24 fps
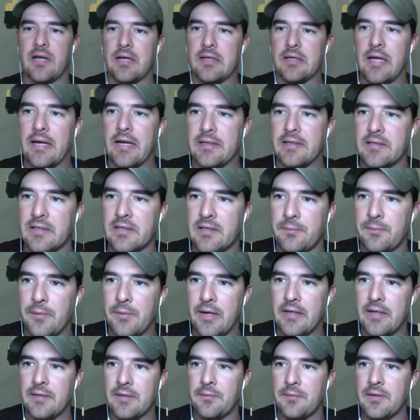I liked and
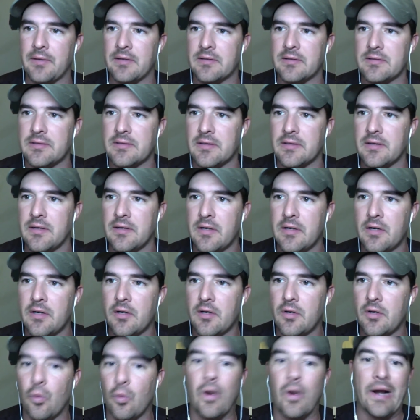combined them into
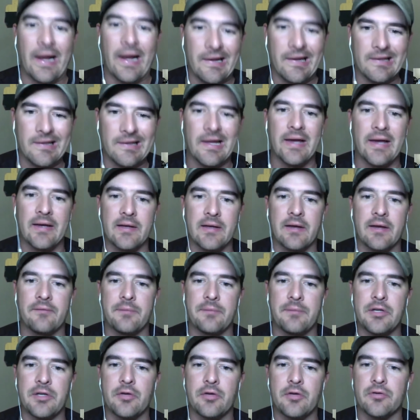what I like, and
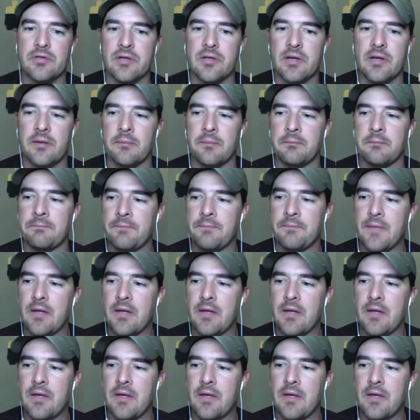I've been using them